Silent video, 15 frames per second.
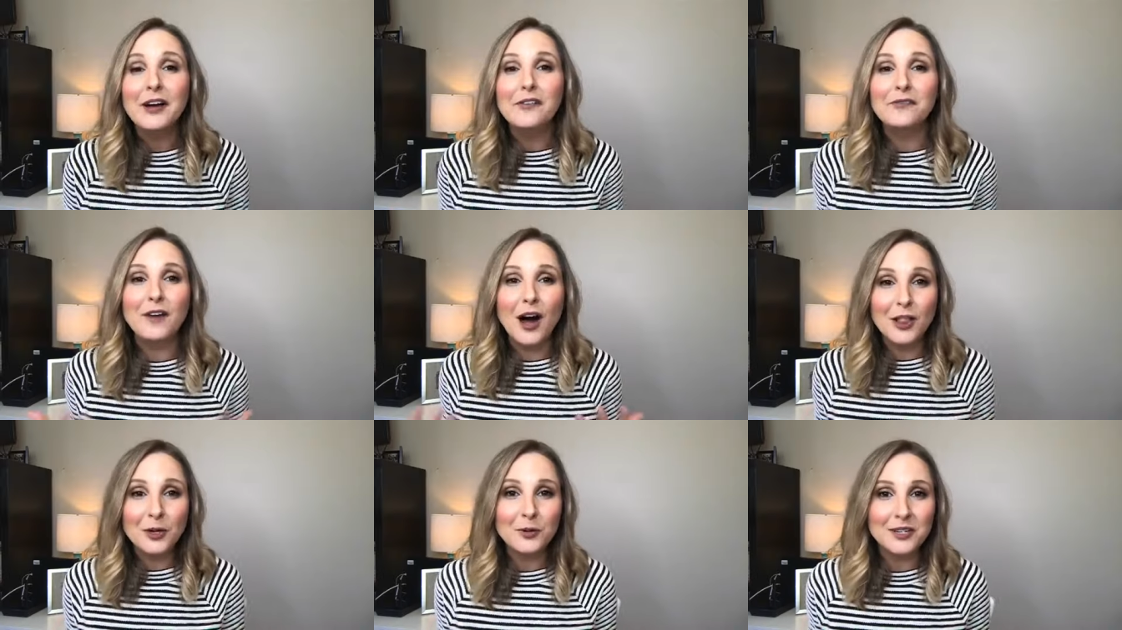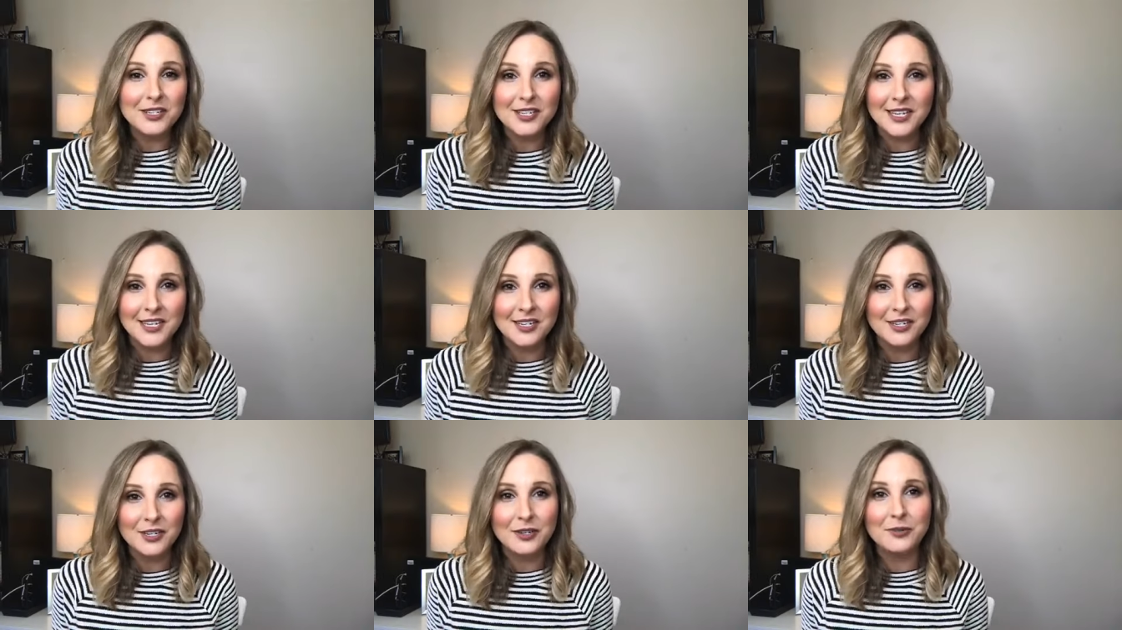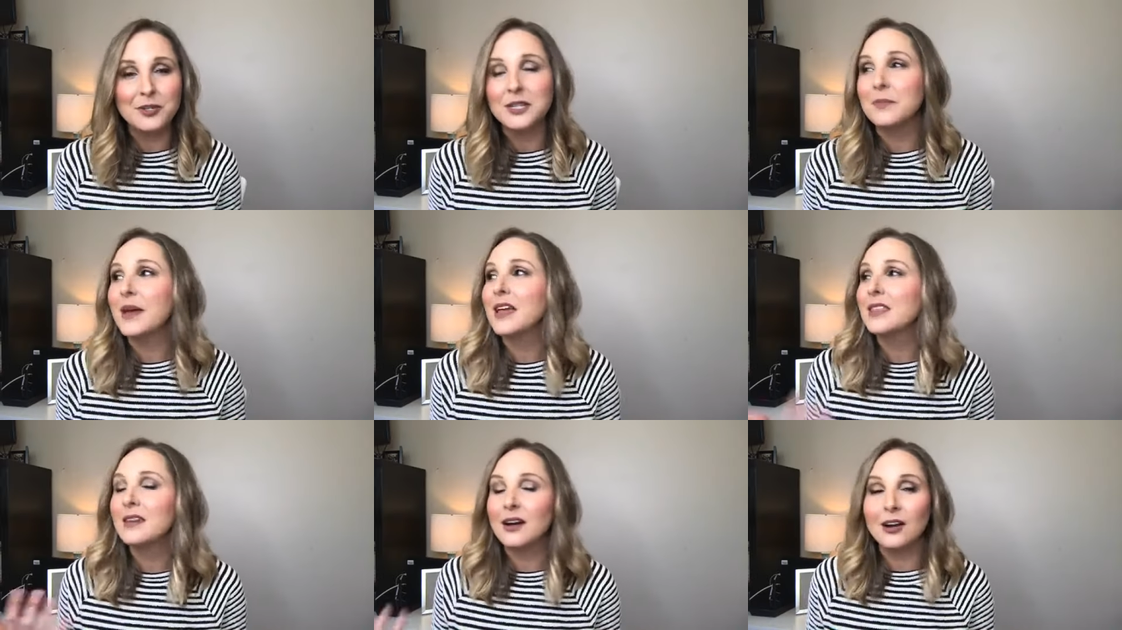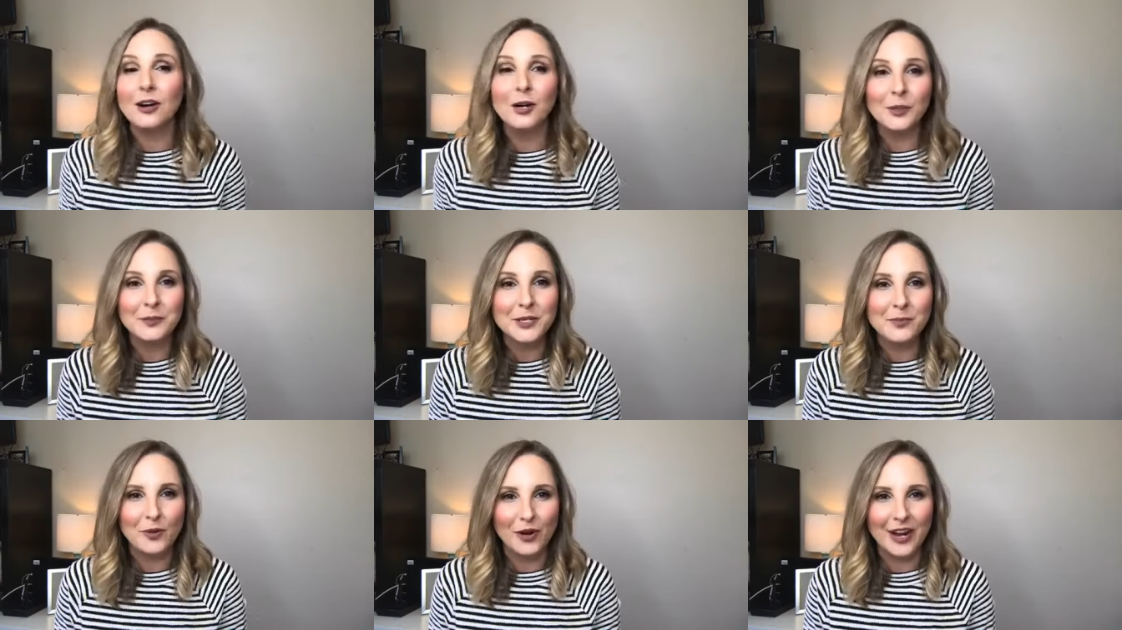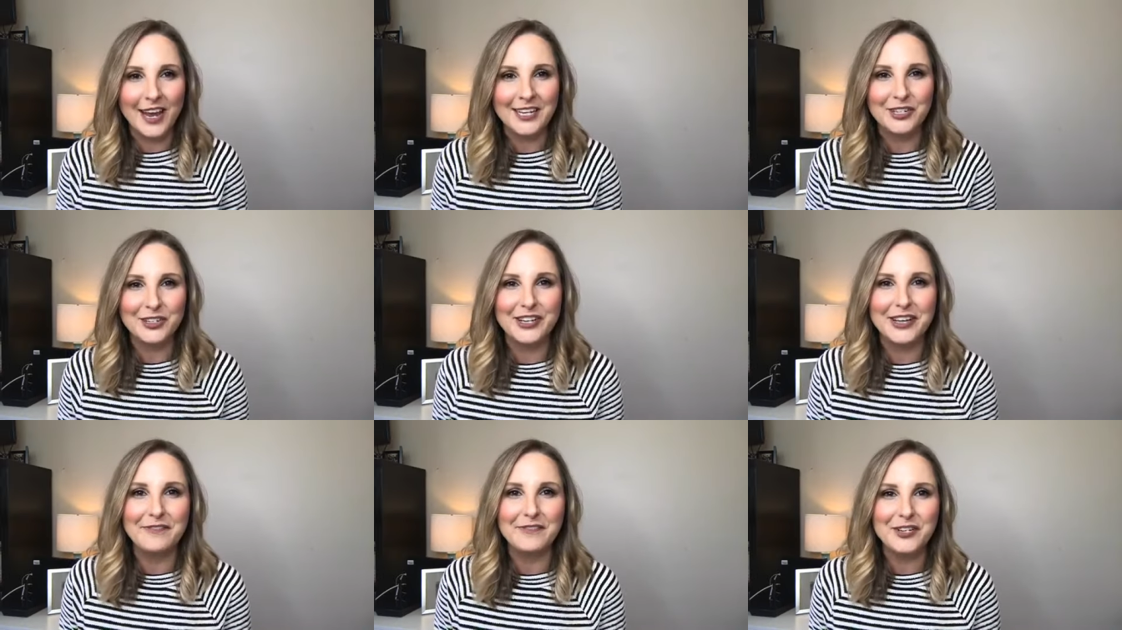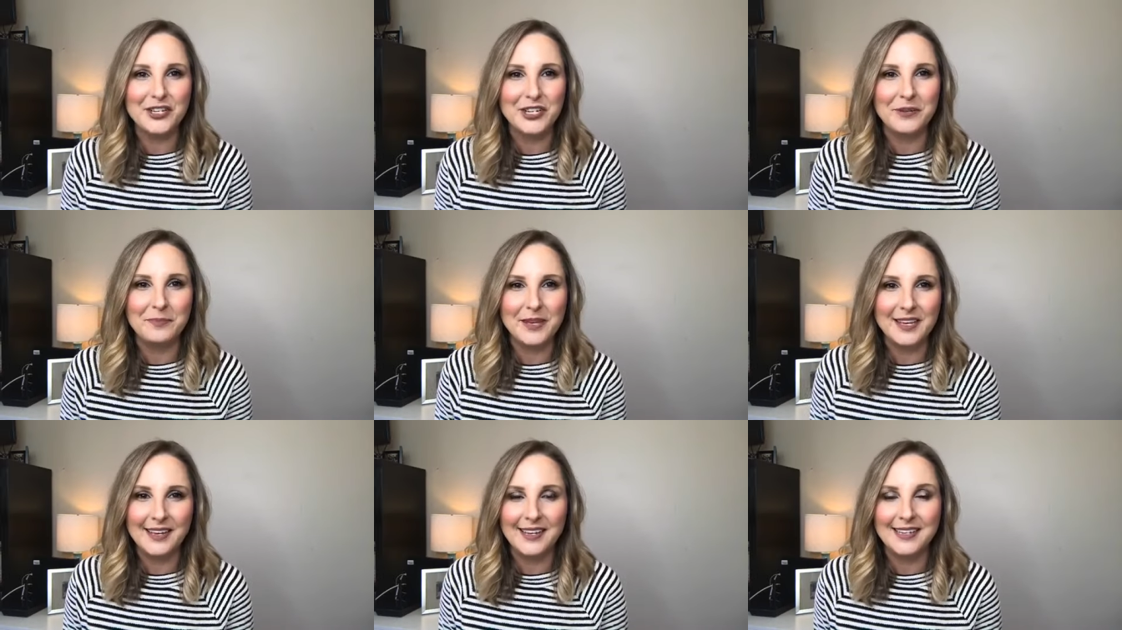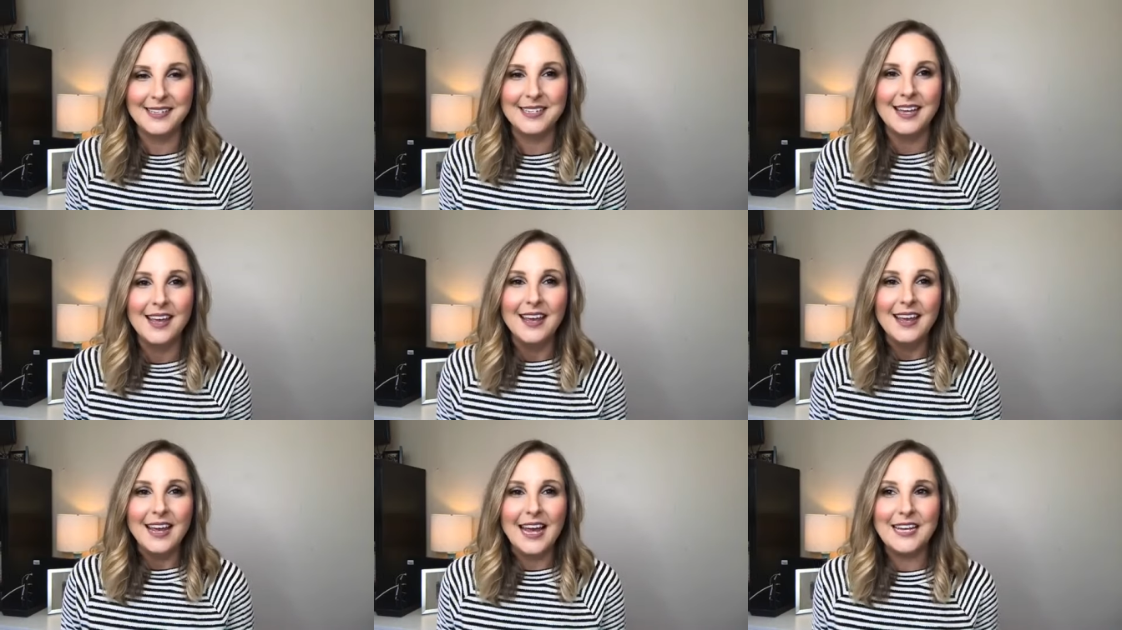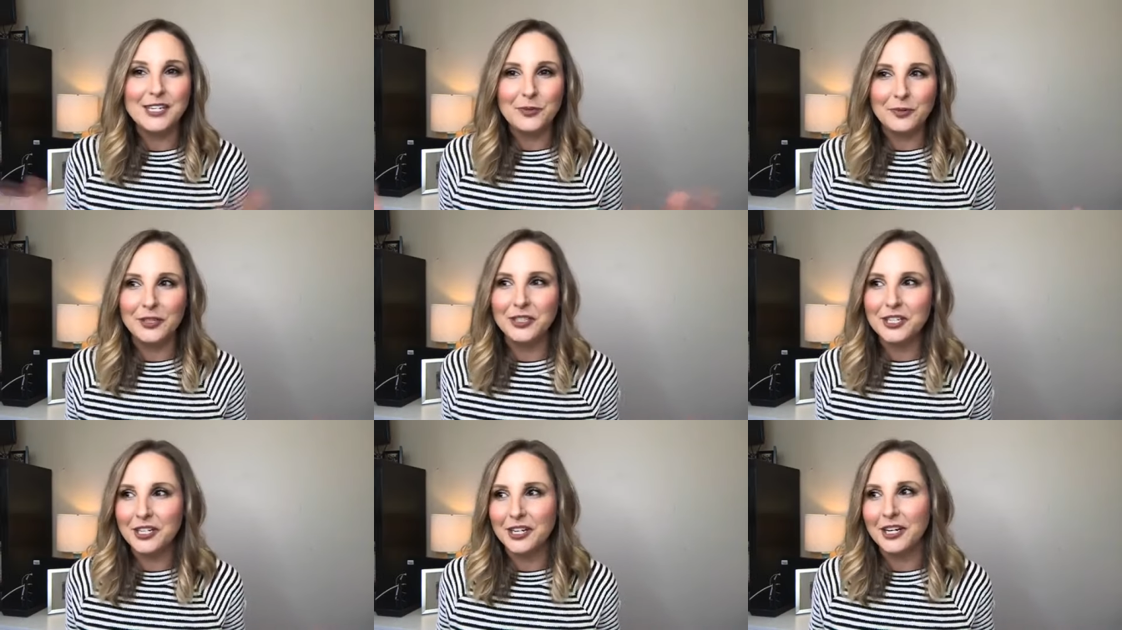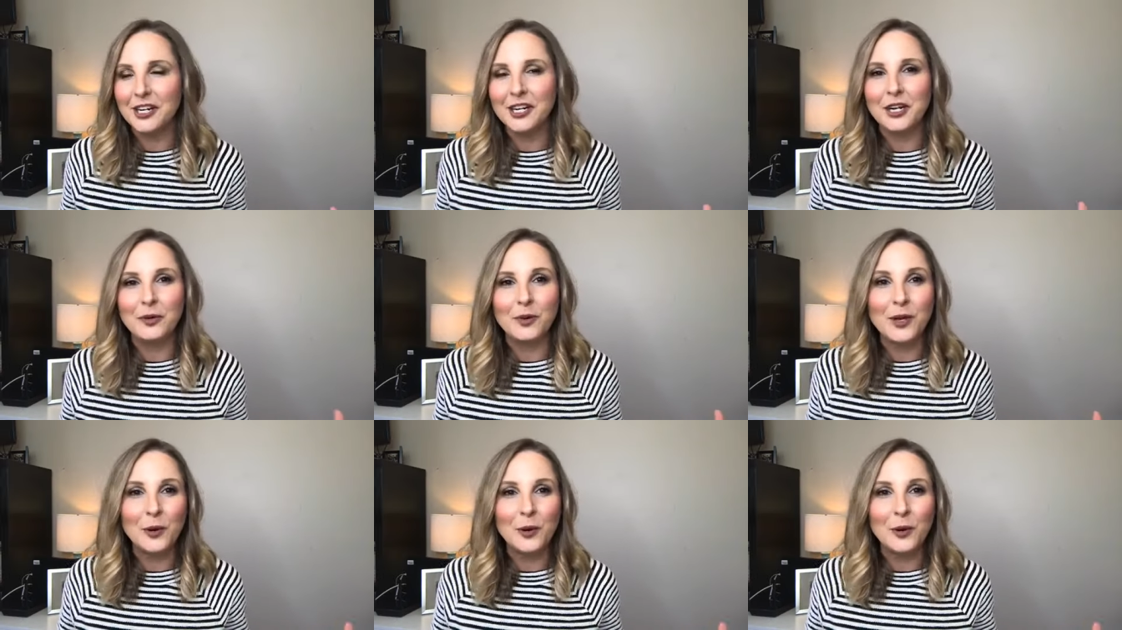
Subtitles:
followers can do to make their homes more energy efficient, because as a realtor, we